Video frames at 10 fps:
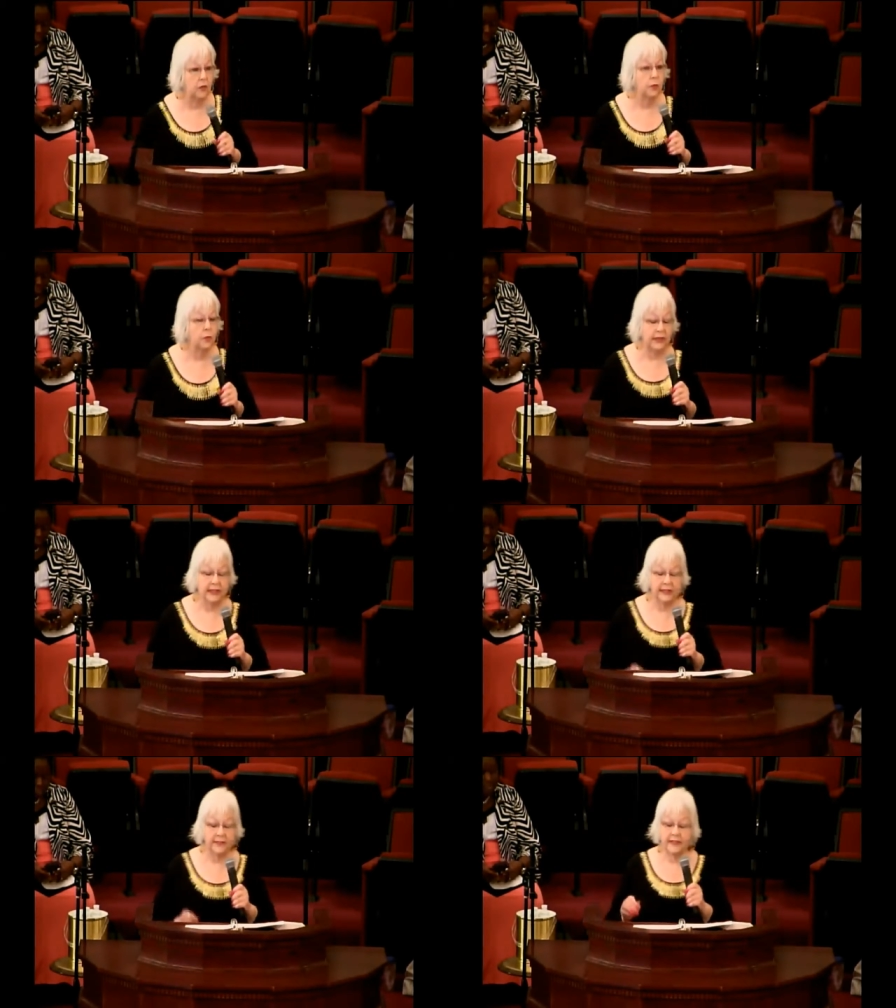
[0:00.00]
We
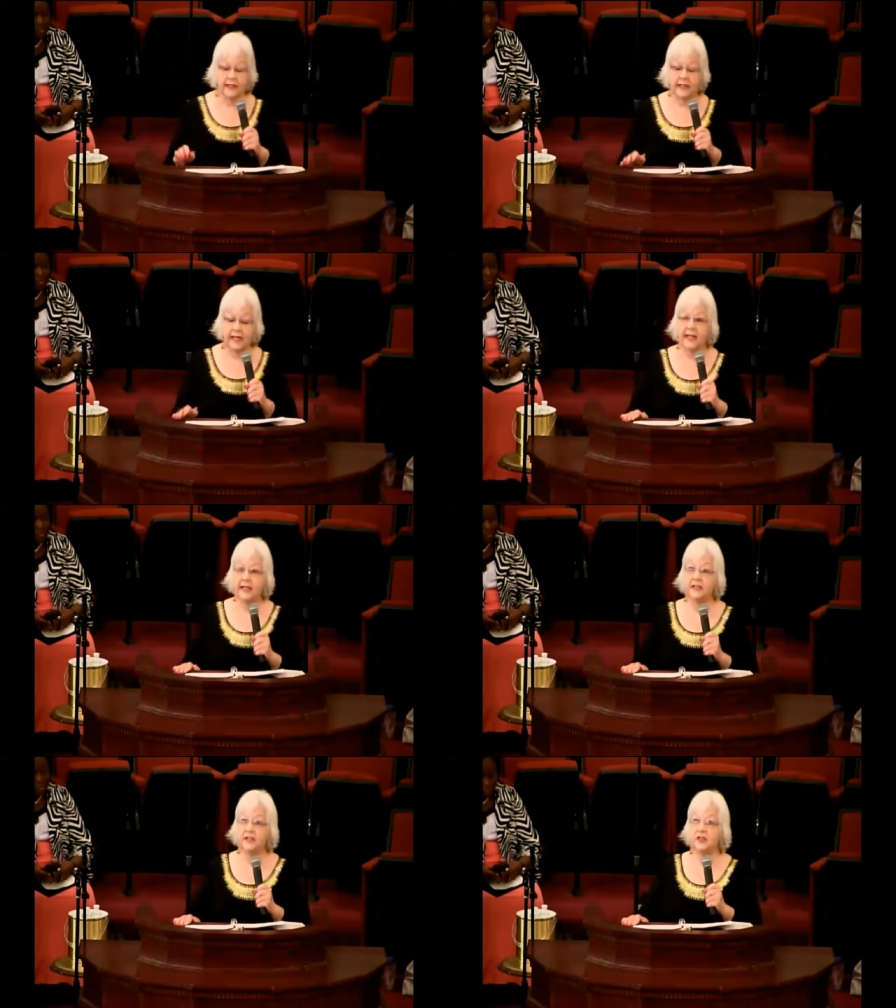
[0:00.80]
live in an
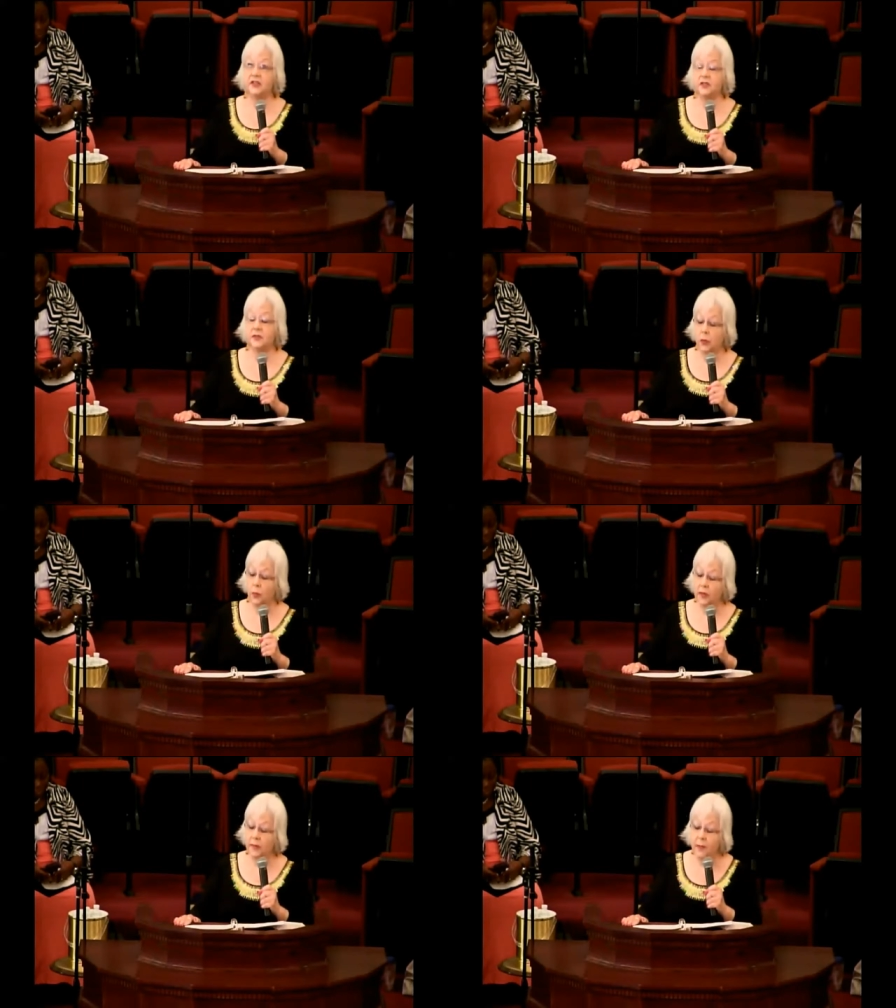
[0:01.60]
age
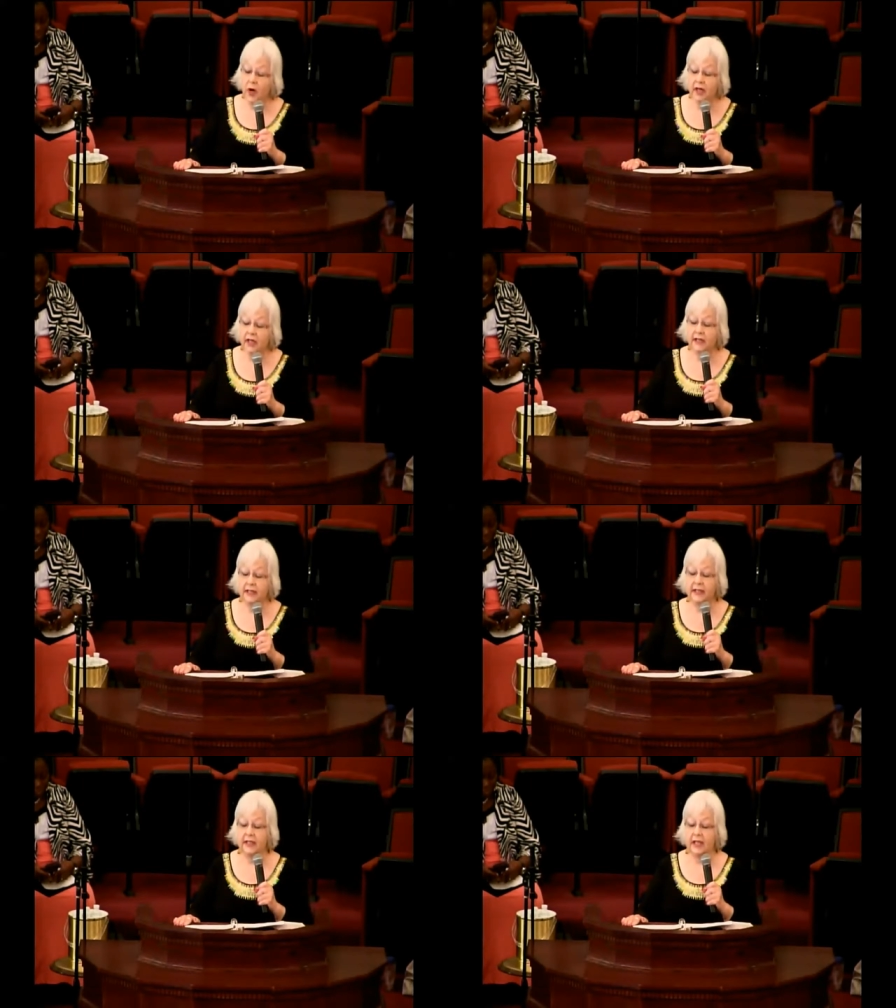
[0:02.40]
when
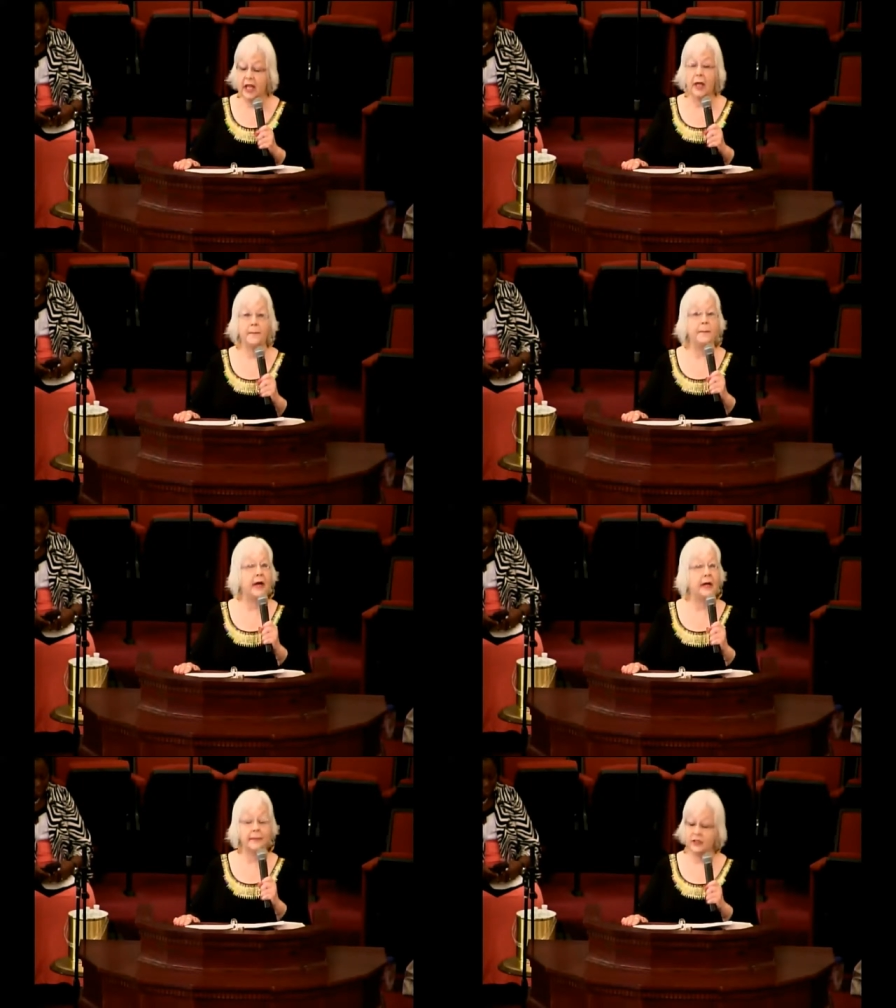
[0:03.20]
marketing and
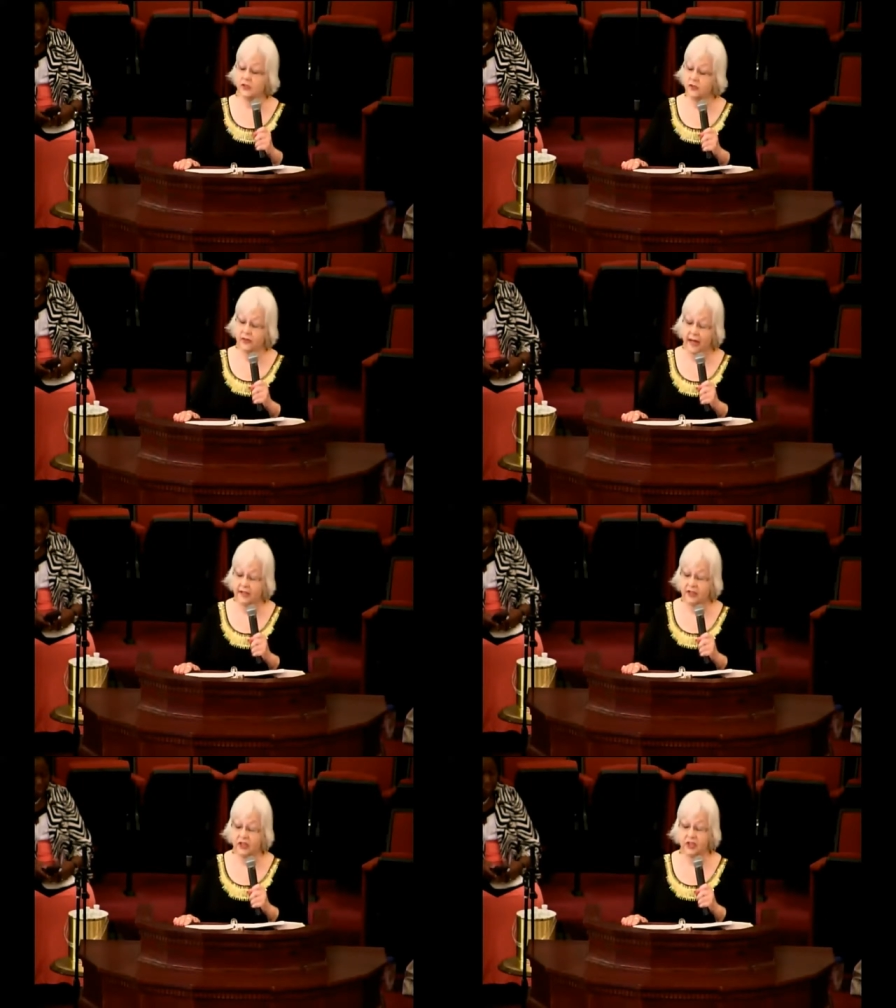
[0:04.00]
public
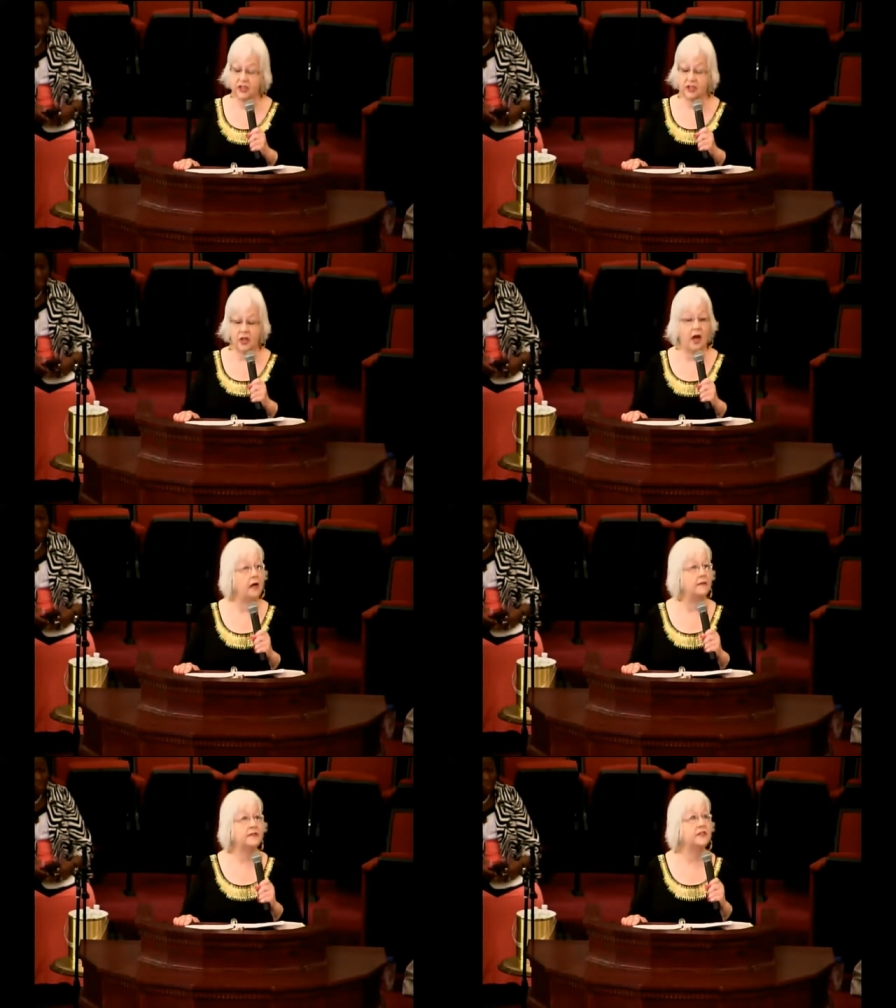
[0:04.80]
strategies
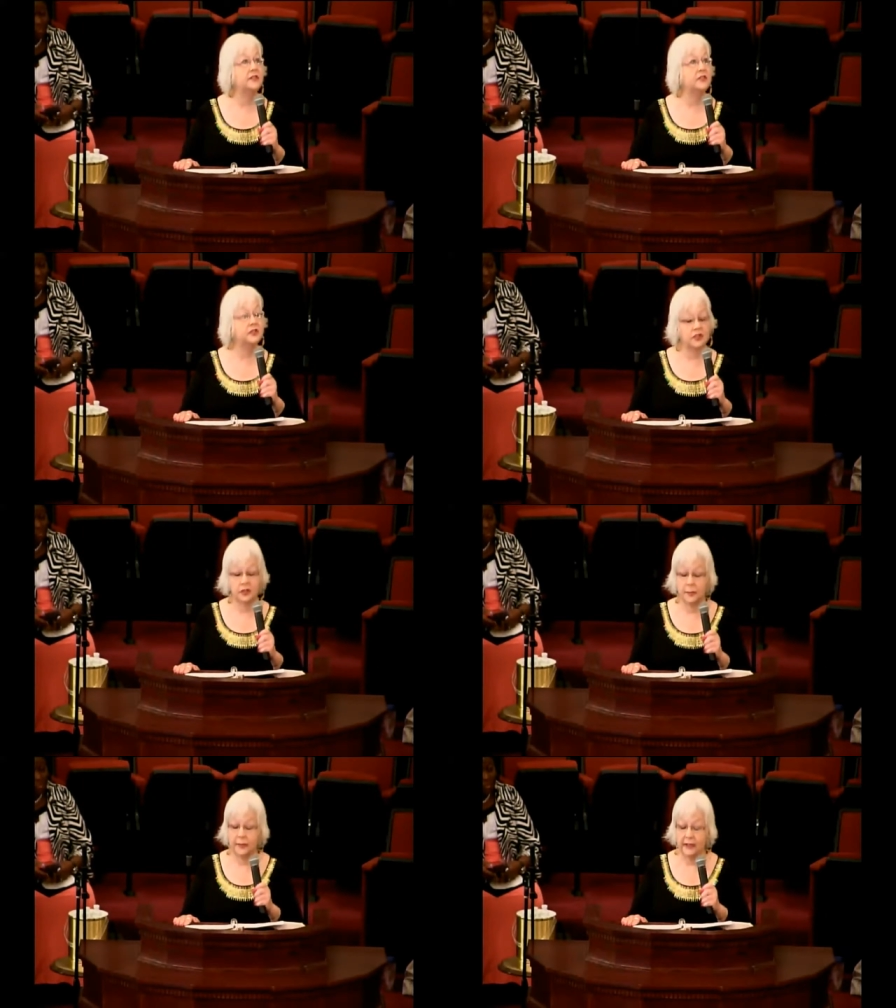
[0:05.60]
often
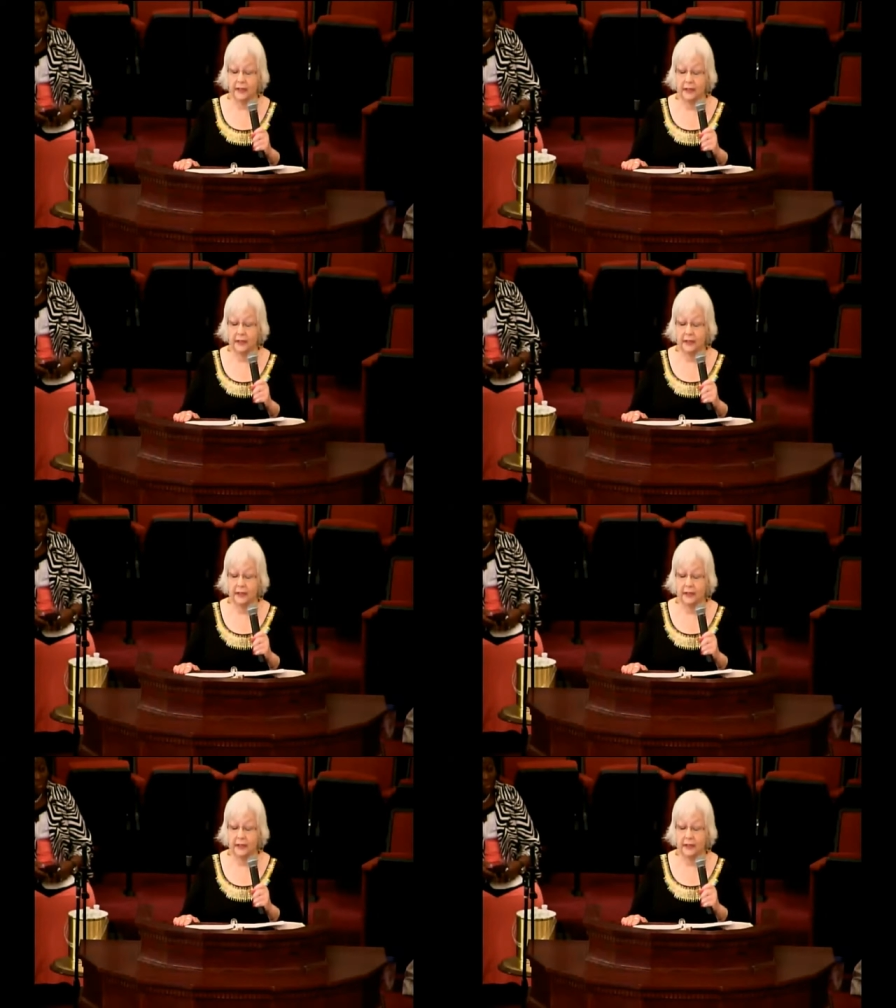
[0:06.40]
determine